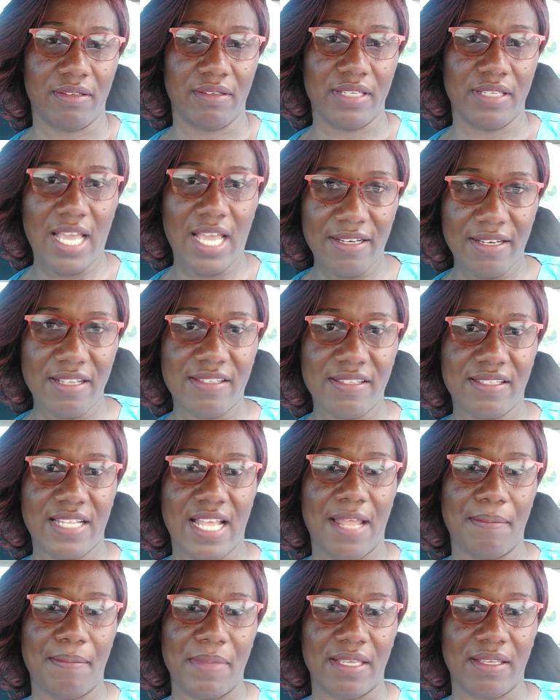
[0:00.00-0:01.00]
You
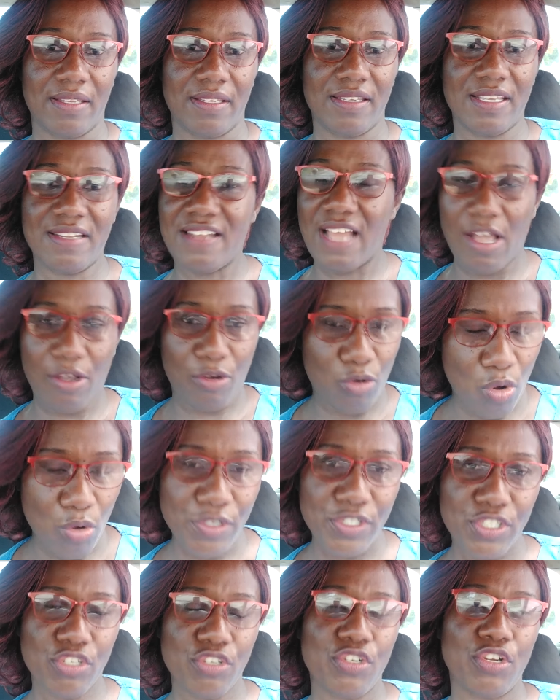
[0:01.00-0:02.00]
understand me? You're not
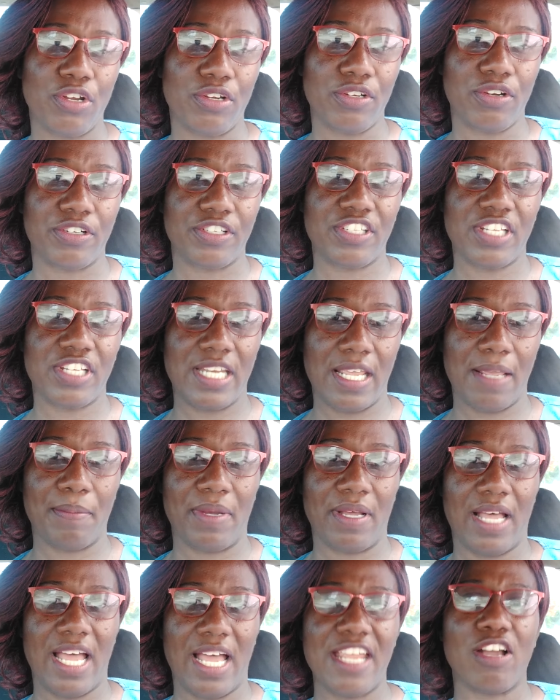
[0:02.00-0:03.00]
going to hurt your
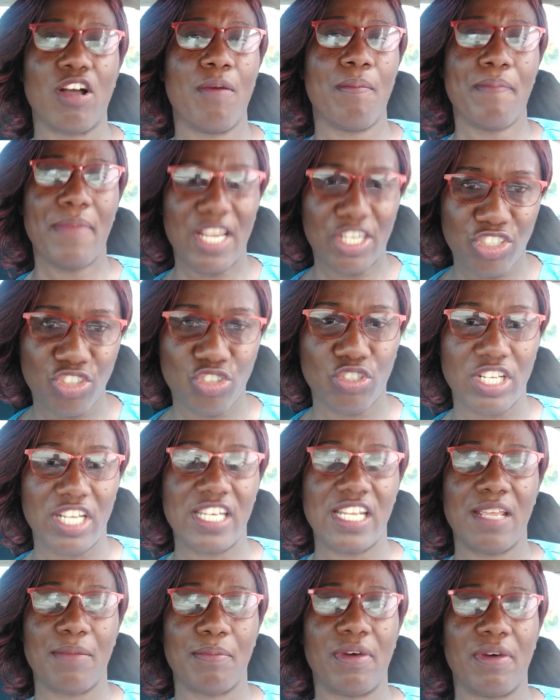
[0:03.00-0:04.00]
neighbor. And you're going to make sure your
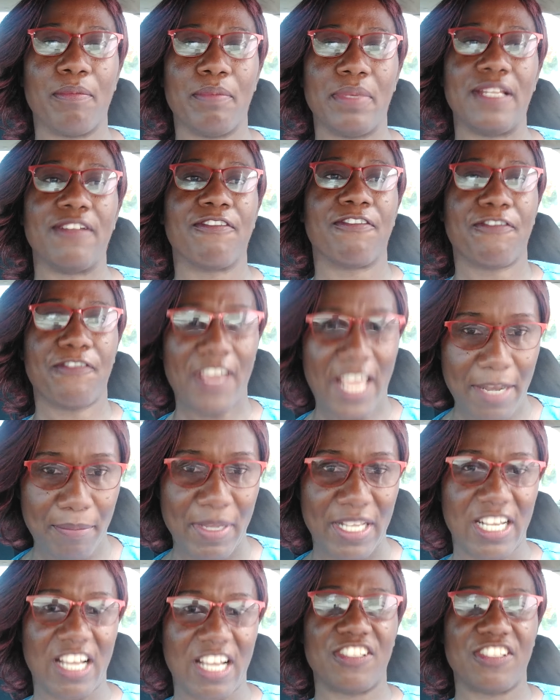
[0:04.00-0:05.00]
neighbor been fed,
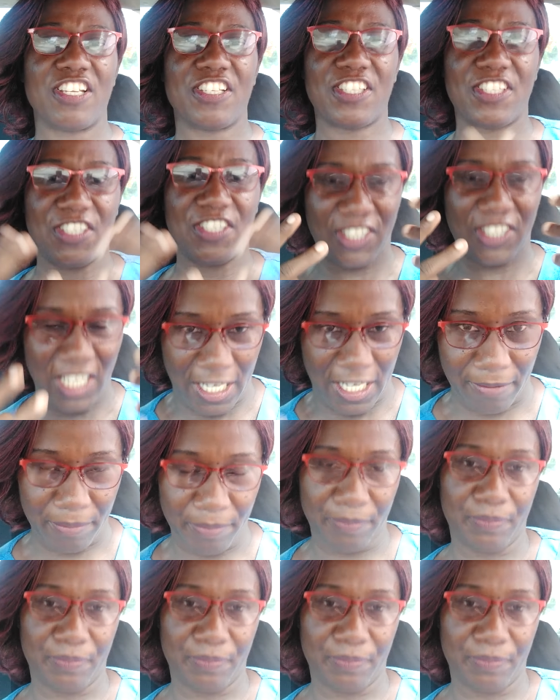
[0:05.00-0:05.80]
because you see.